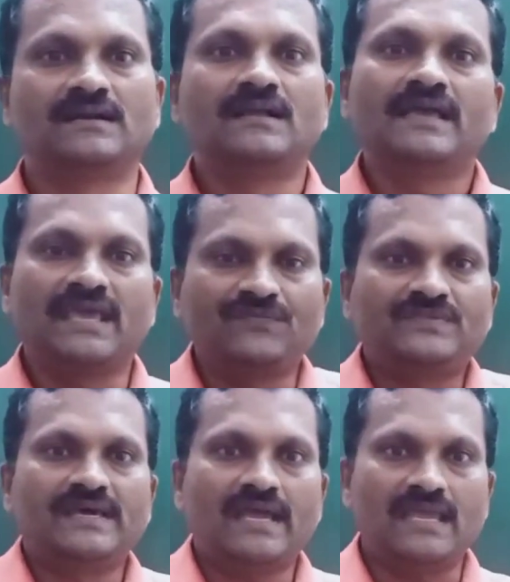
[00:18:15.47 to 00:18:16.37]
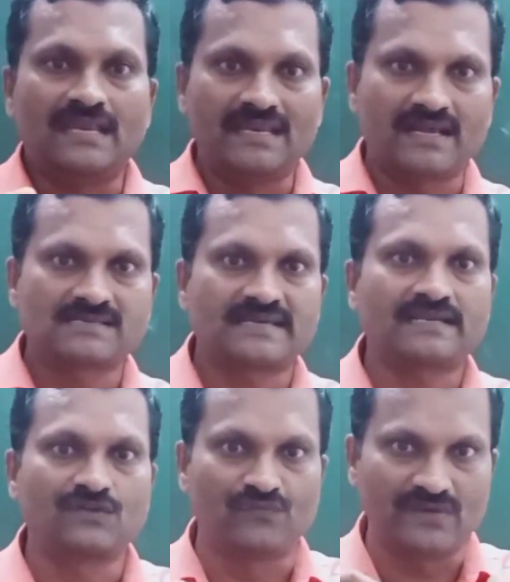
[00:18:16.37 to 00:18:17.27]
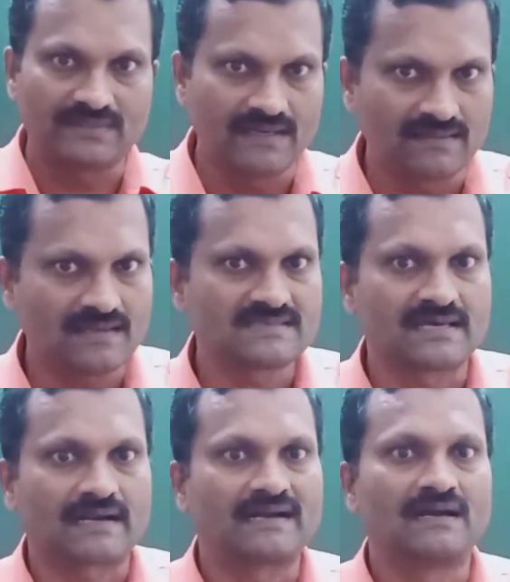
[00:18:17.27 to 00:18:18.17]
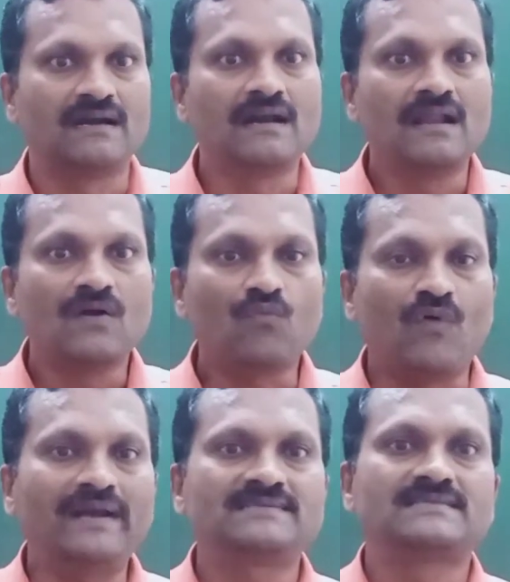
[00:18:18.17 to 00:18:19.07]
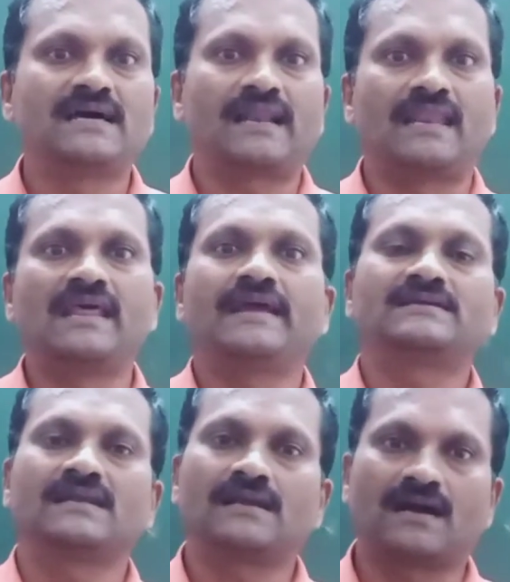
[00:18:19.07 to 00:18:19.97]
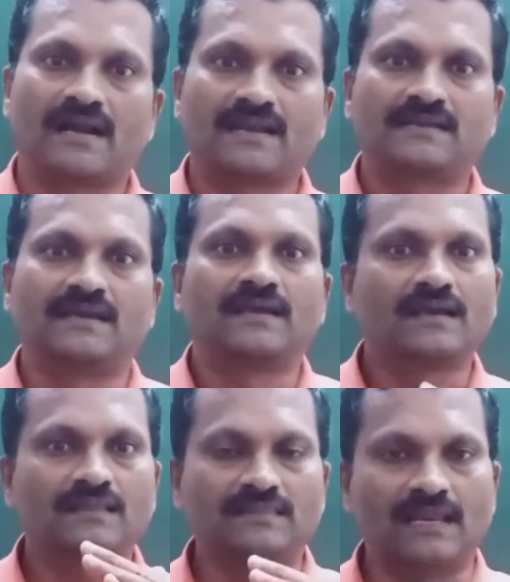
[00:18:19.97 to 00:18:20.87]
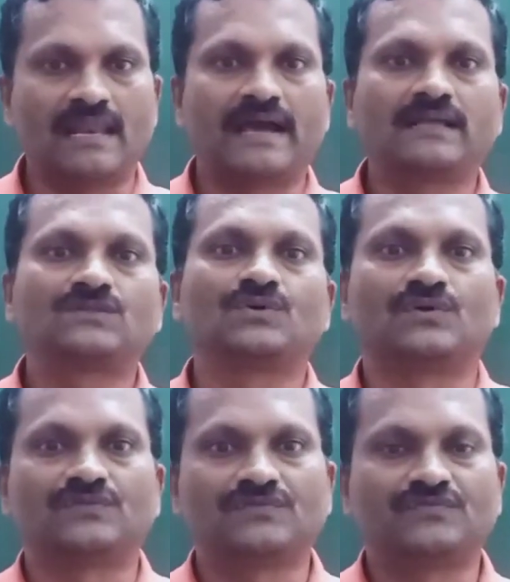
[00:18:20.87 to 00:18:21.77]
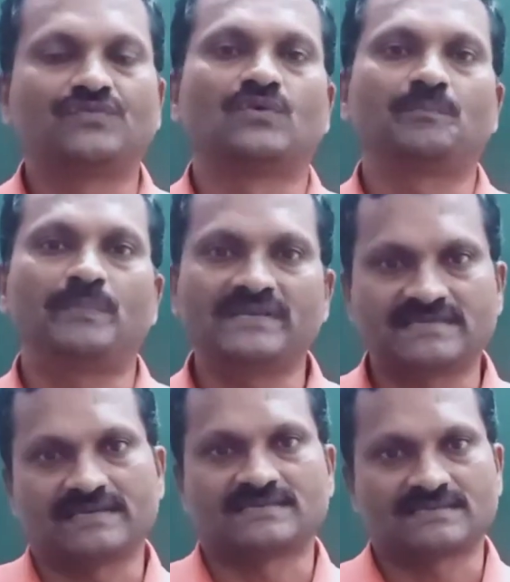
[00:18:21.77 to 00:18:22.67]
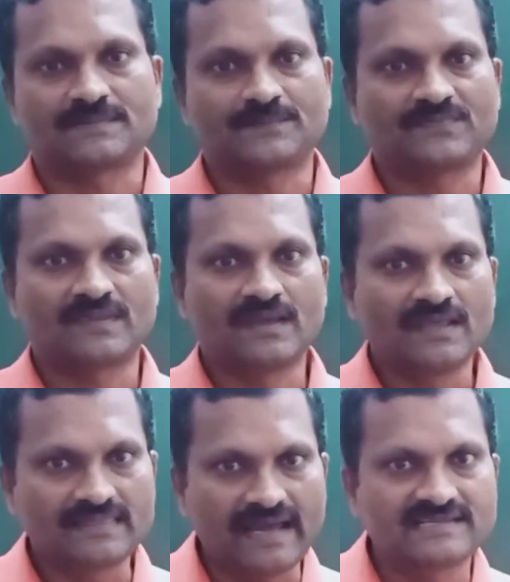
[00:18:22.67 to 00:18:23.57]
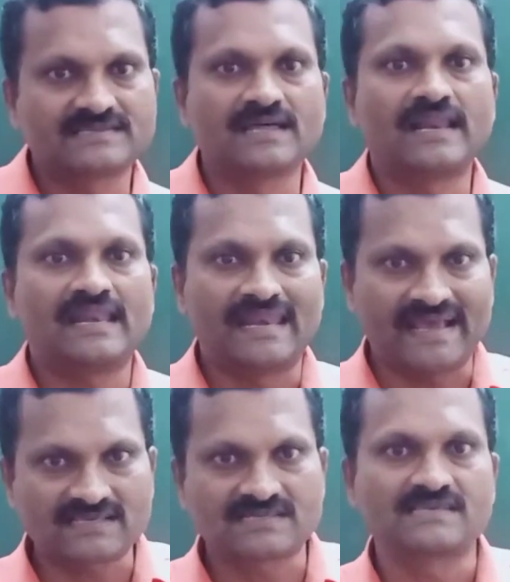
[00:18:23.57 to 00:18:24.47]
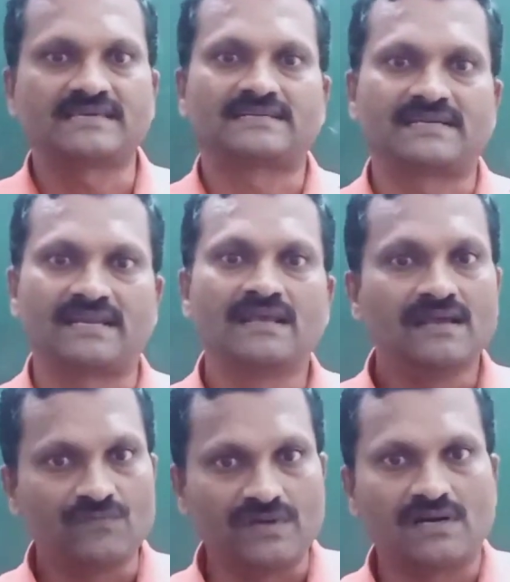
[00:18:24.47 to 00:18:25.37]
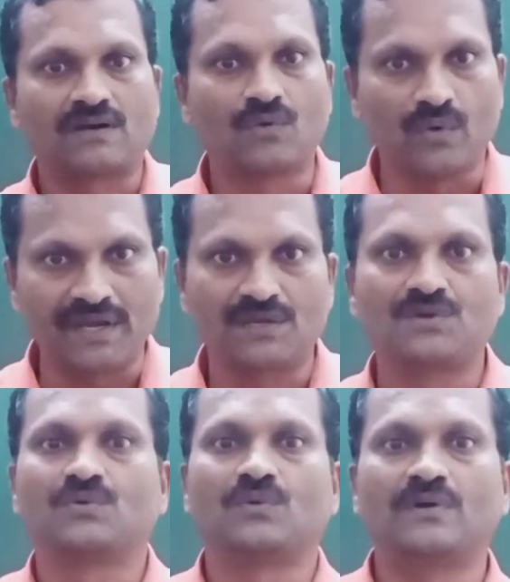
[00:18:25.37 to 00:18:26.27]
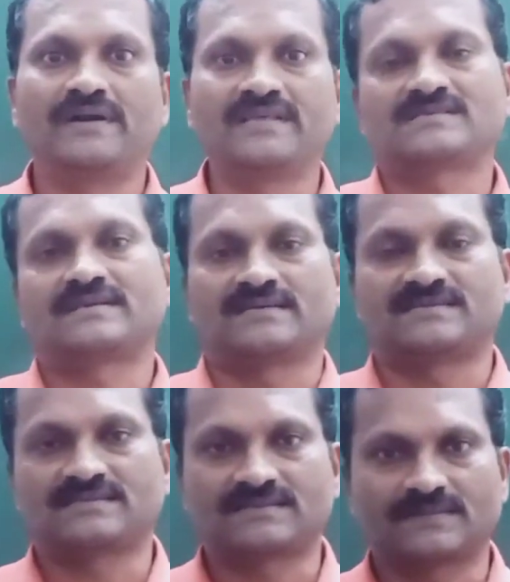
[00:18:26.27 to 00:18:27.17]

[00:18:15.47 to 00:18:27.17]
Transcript: if they intersect within the circle, what's the relation connecting the length of four pieces? That's the next session we are going to discuss.